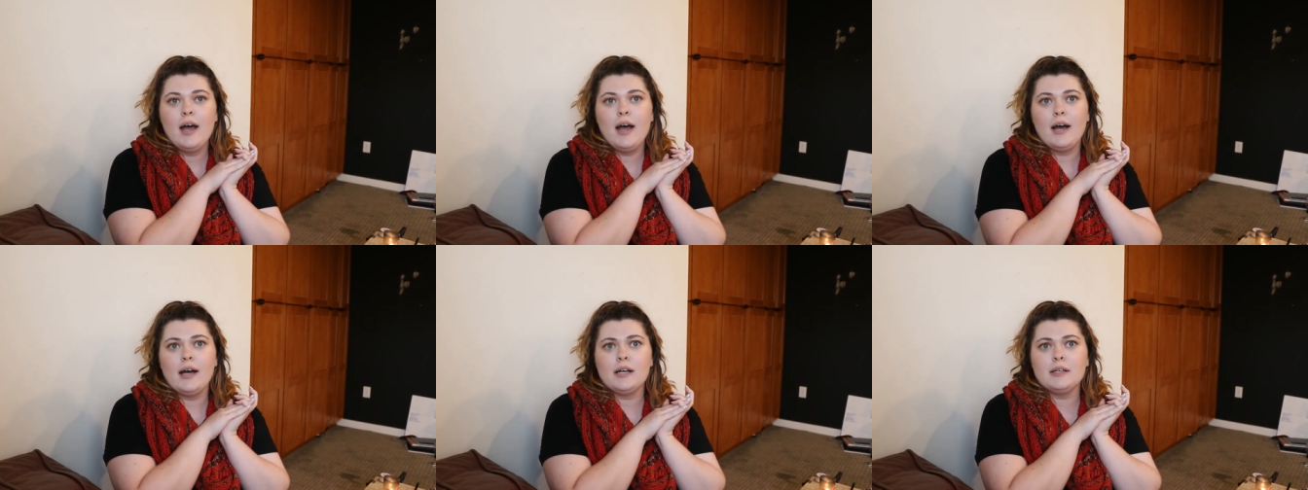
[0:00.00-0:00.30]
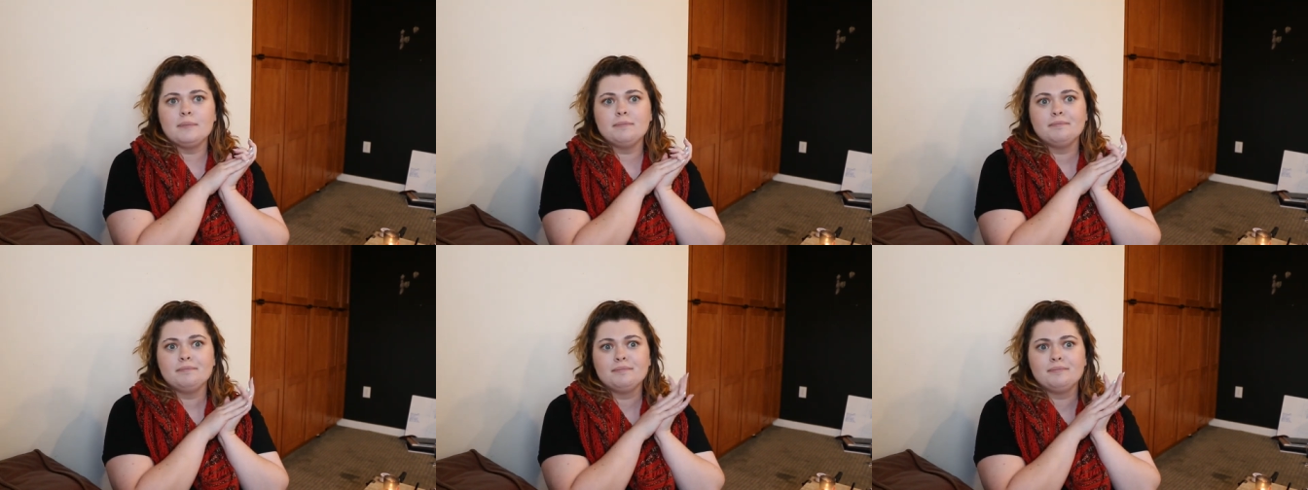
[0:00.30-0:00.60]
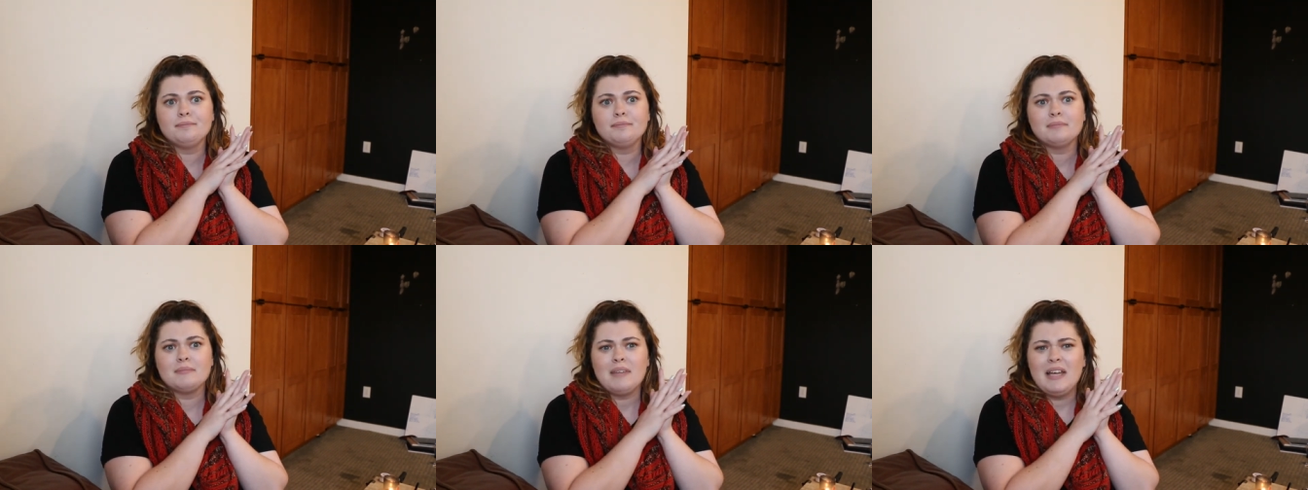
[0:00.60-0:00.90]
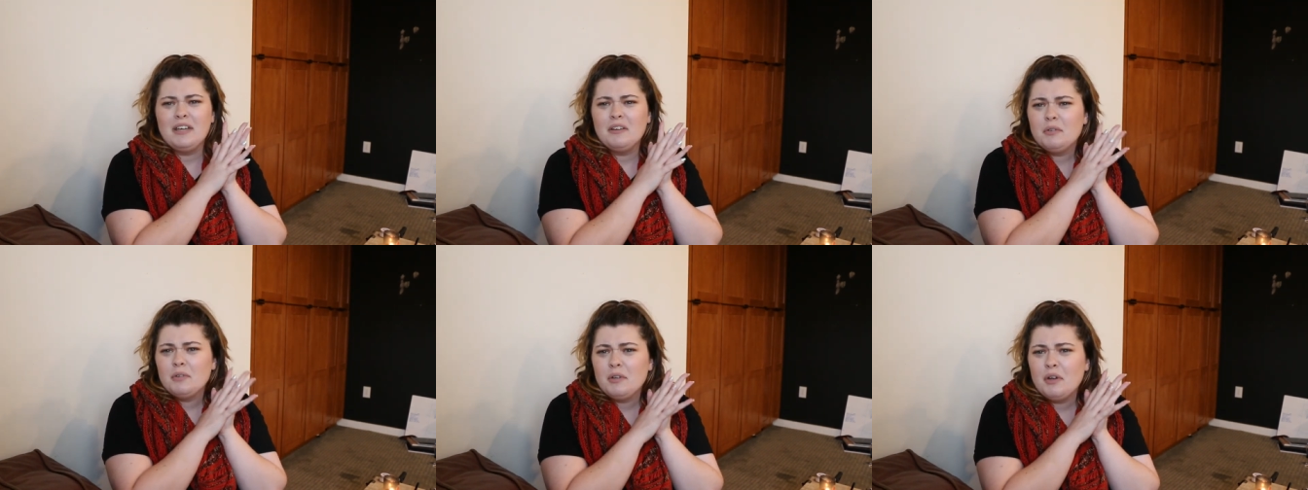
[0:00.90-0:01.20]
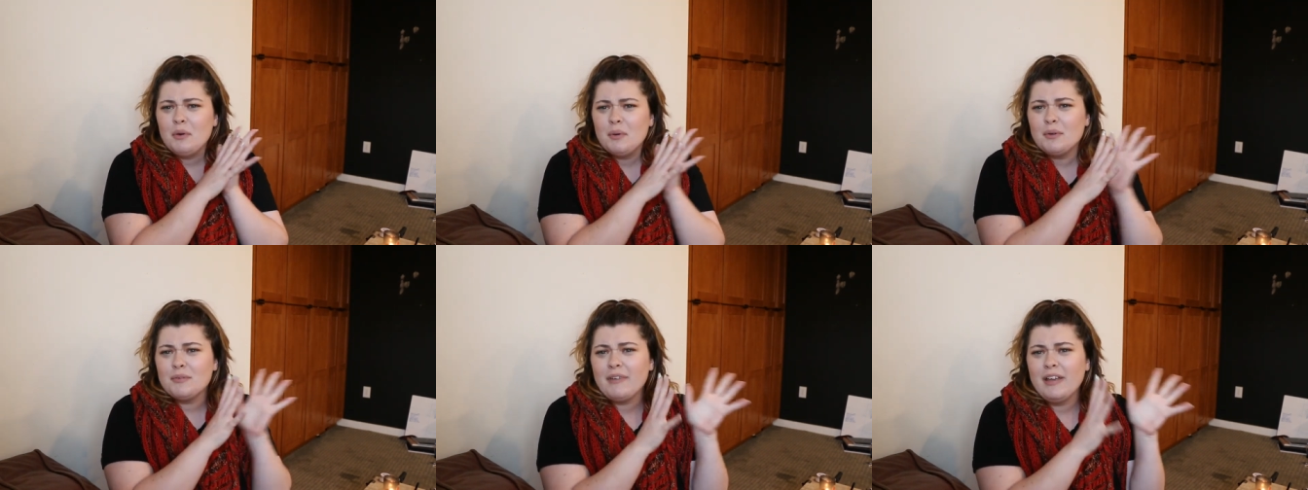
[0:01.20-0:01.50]
I don't
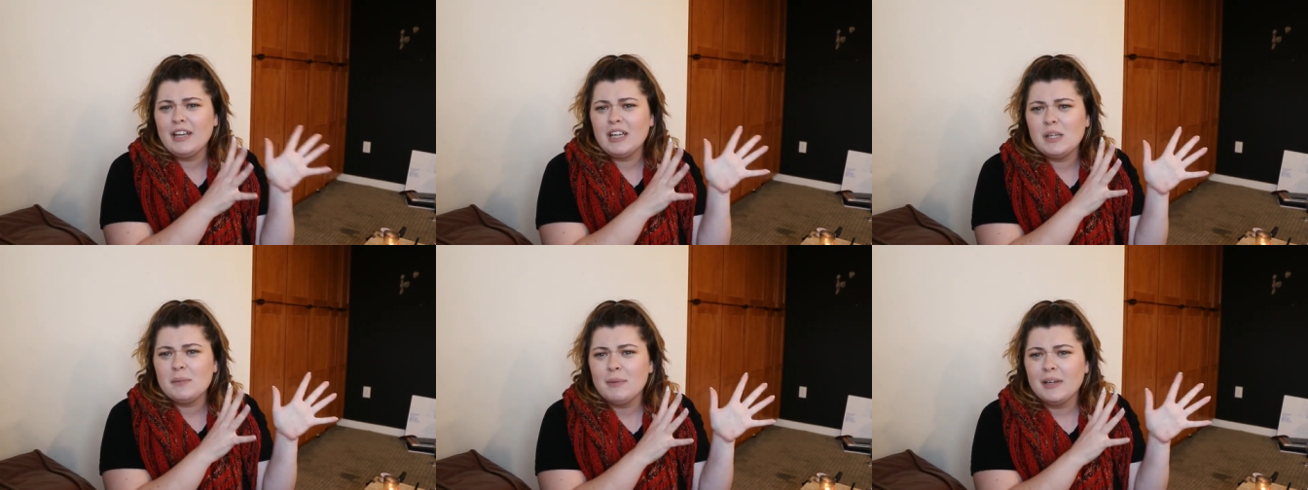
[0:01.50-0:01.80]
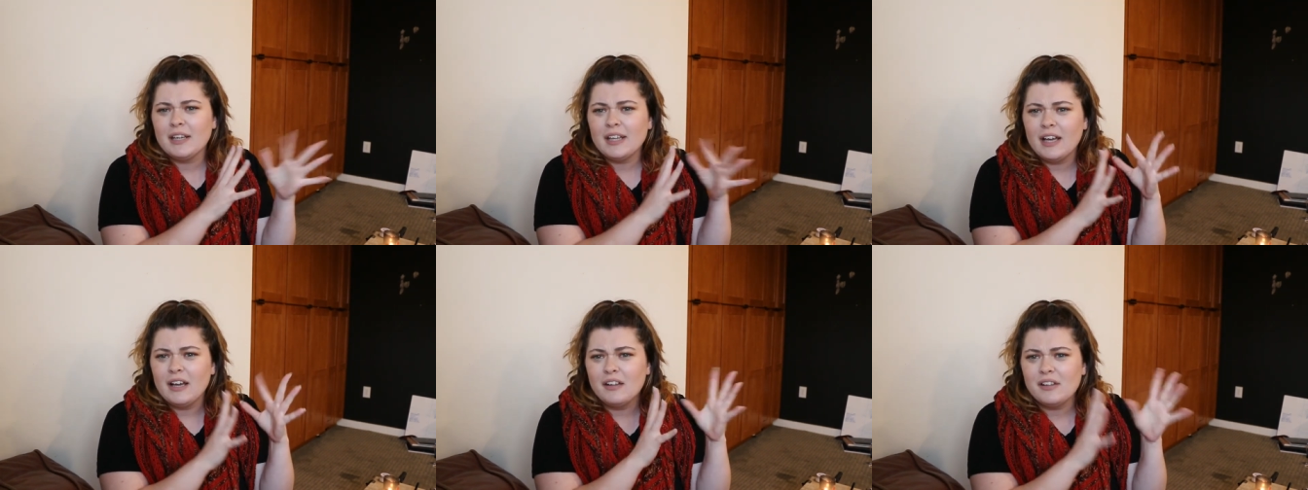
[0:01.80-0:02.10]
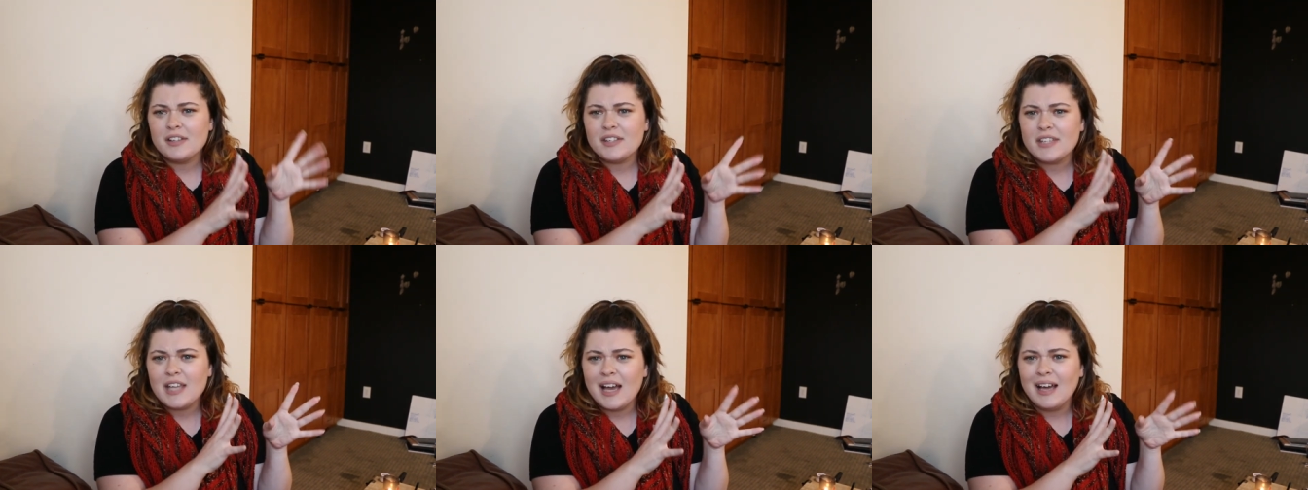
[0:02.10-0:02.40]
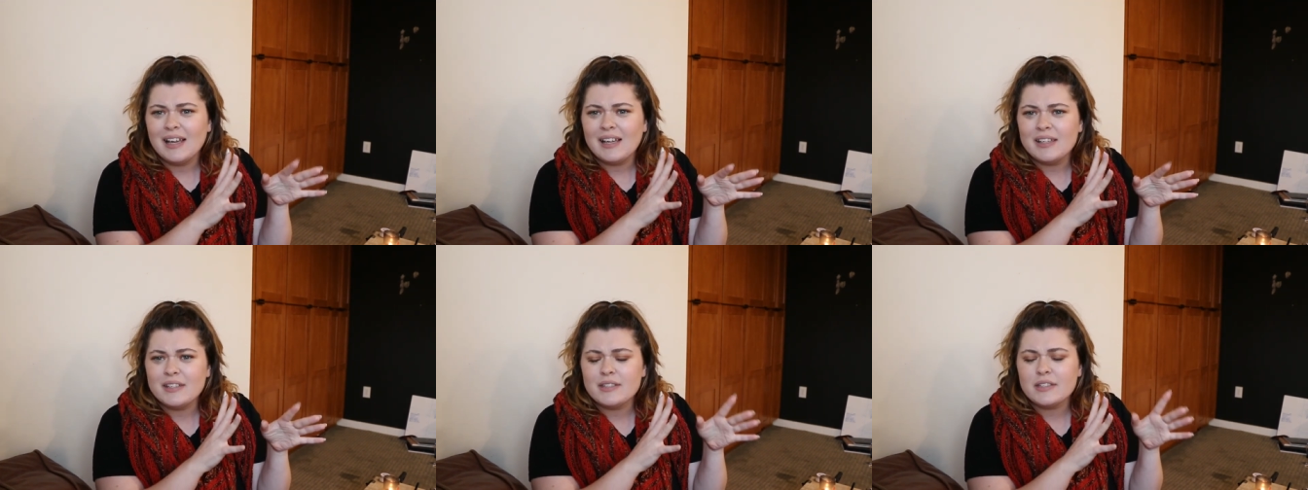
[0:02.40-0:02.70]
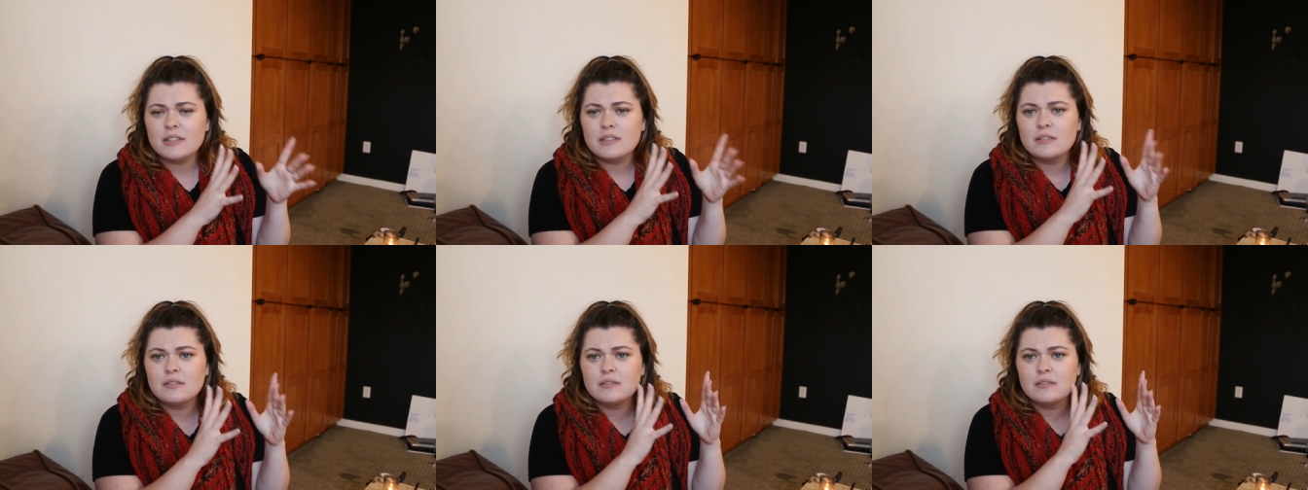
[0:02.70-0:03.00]
know if anybody else
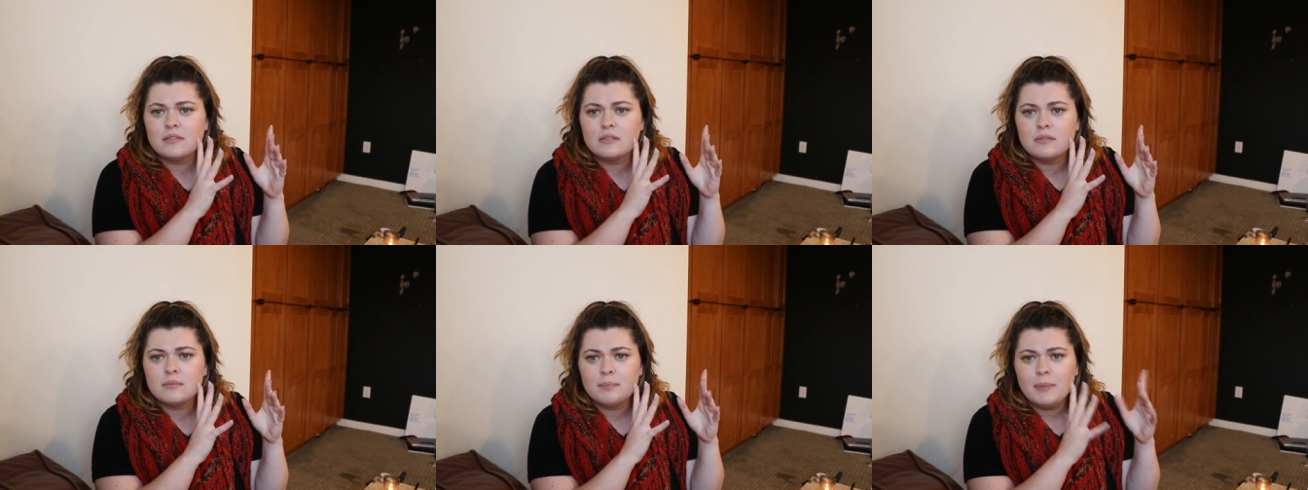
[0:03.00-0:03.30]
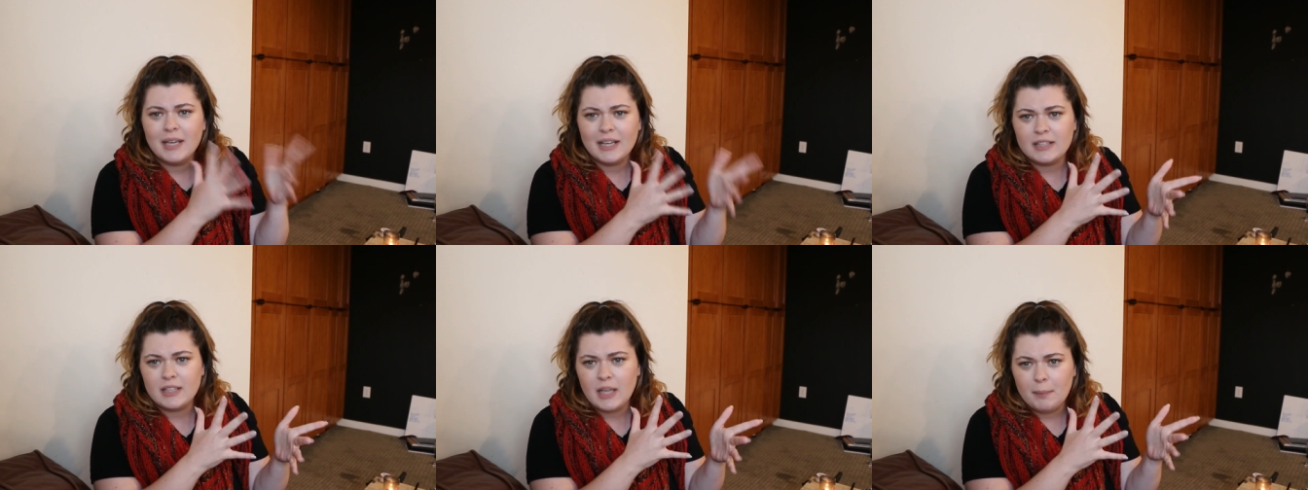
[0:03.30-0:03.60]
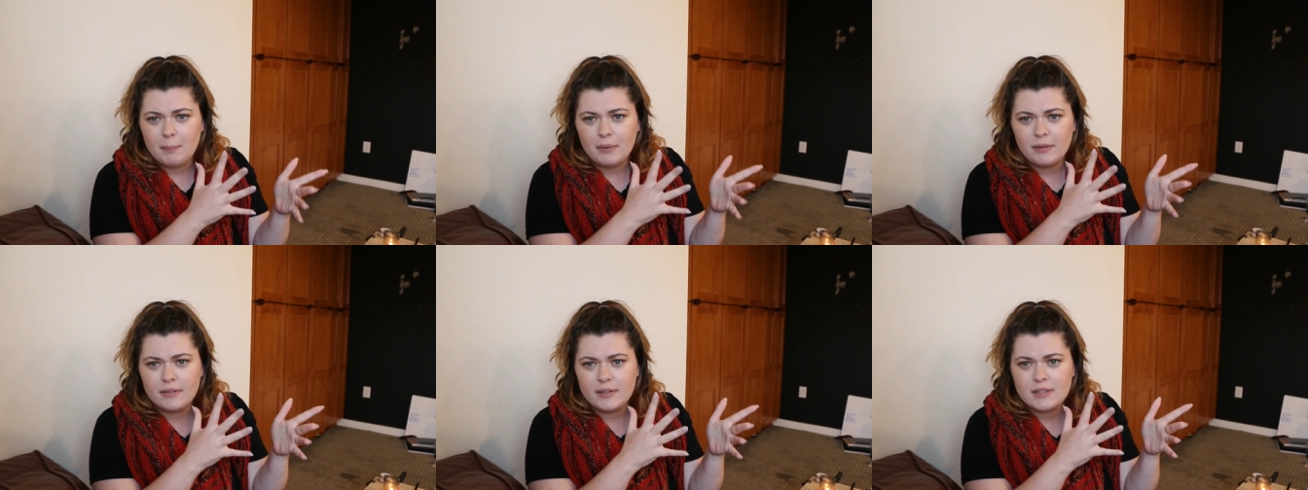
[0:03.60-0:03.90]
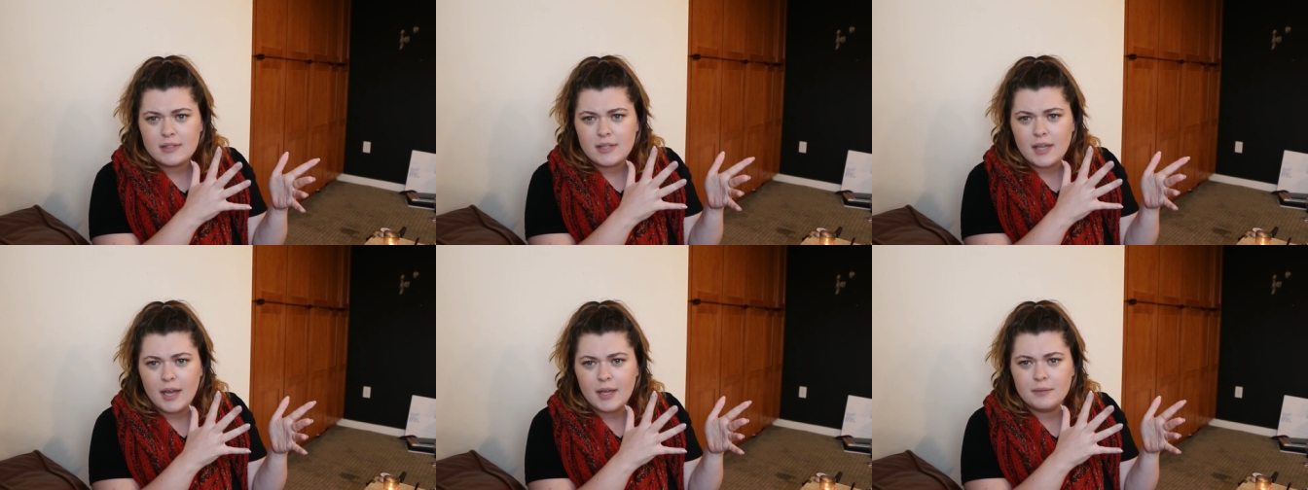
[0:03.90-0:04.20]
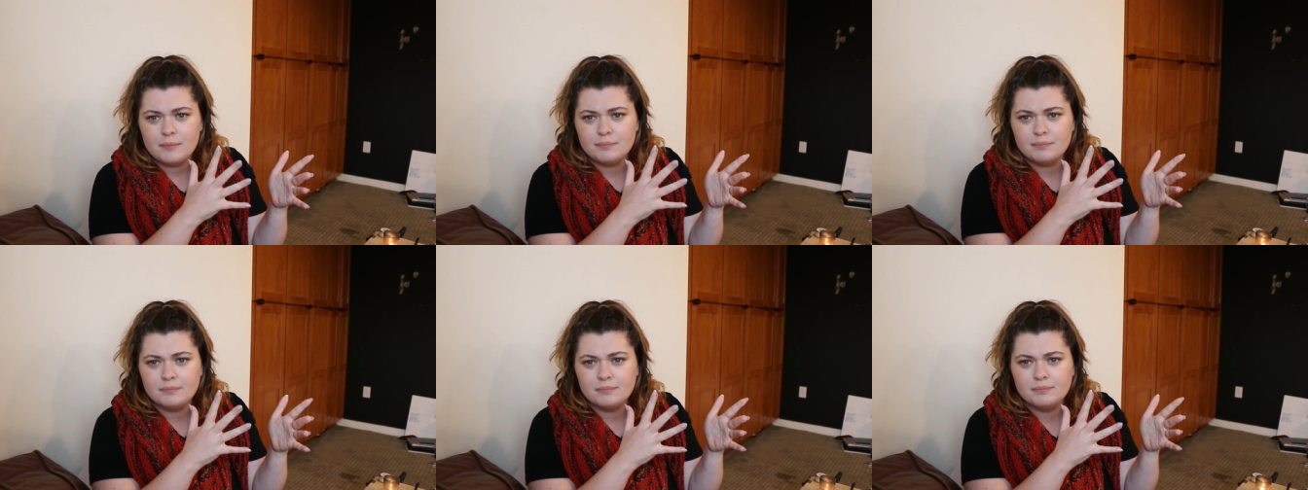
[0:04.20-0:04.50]
has picked up on this
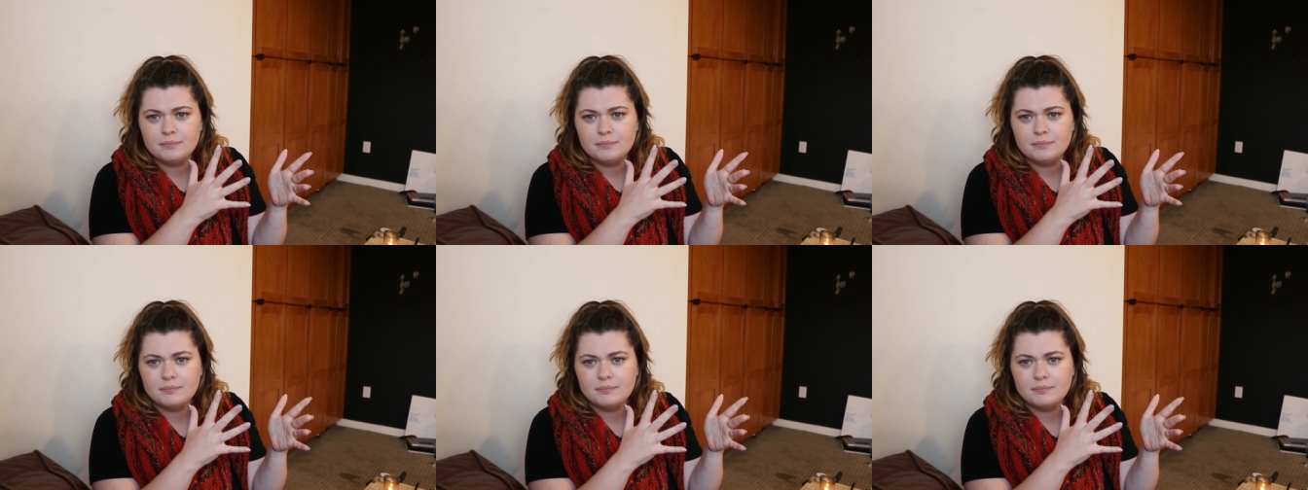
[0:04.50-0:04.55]
yet,